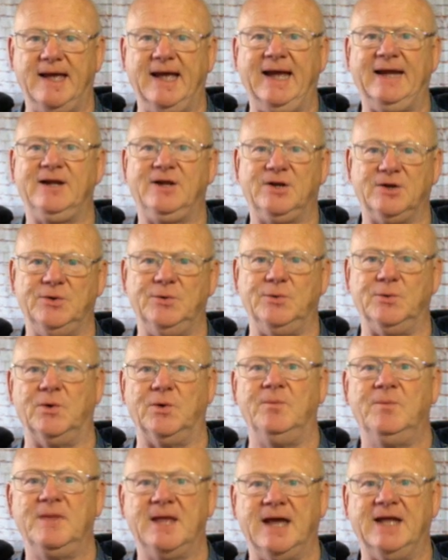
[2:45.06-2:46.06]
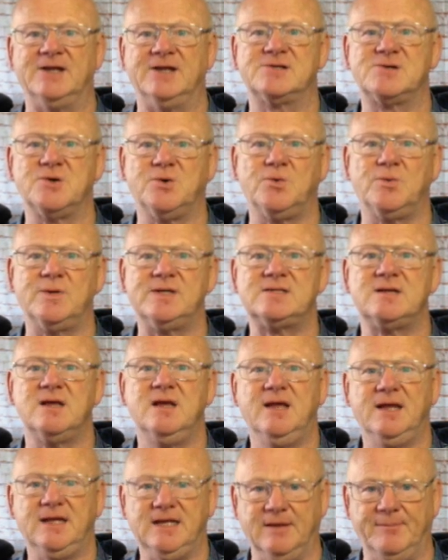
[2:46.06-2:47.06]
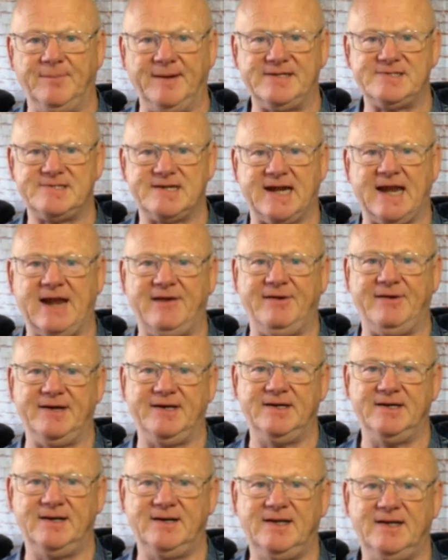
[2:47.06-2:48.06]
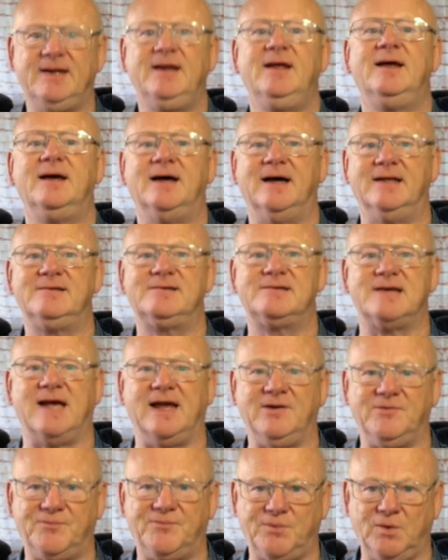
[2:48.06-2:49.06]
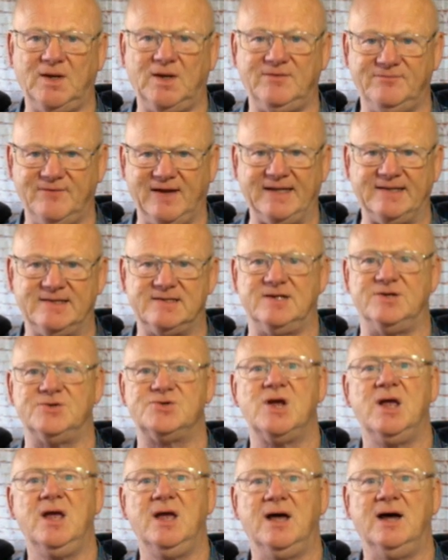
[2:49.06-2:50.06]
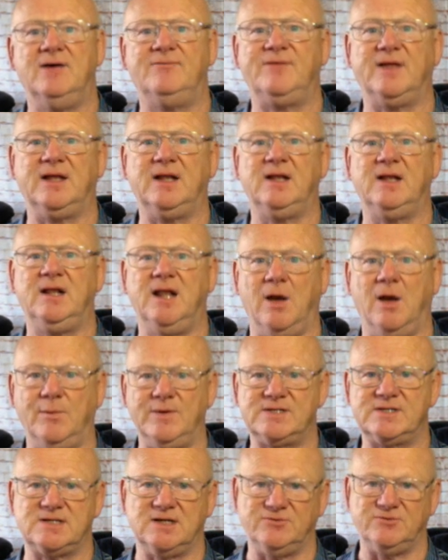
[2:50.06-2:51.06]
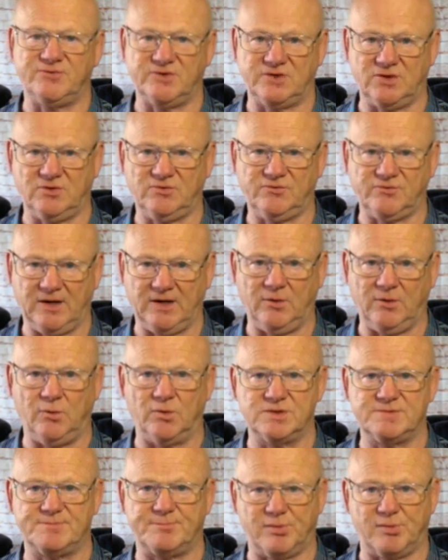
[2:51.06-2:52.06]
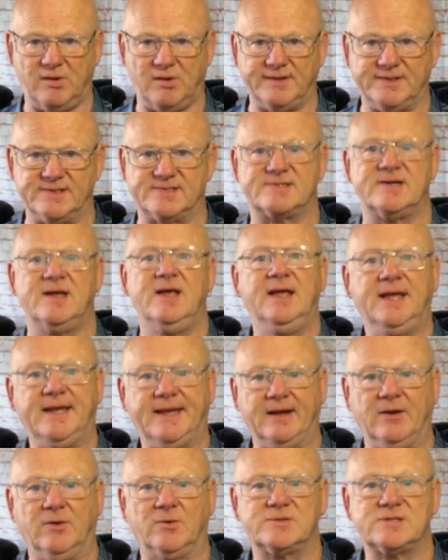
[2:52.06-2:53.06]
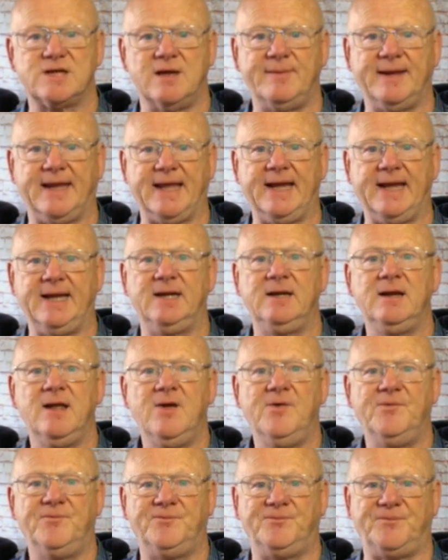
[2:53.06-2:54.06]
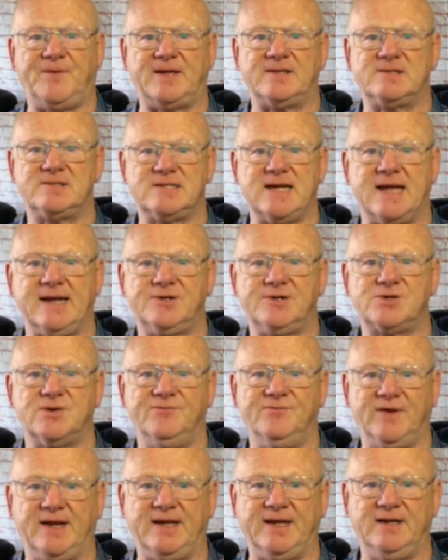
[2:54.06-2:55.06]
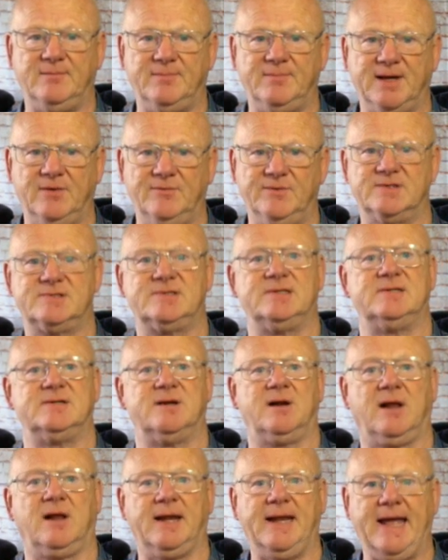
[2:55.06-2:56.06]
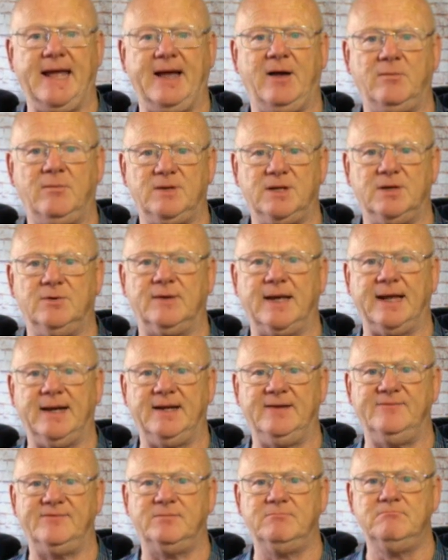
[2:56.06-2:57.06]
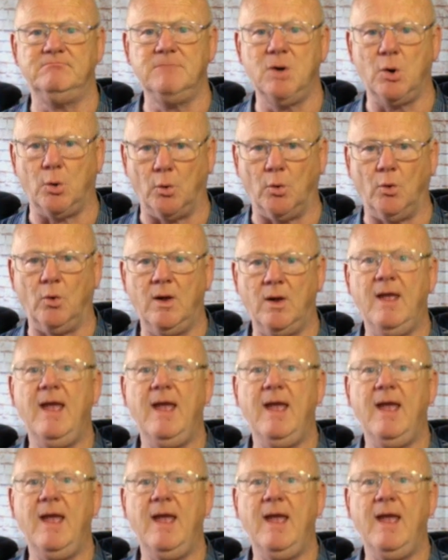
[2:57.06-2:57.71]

and Google. And as always, you're best to get in early and take full advantage of the lowest introductory launch price. You'll also be getting fast action vendor bonuses that are going to help you get even more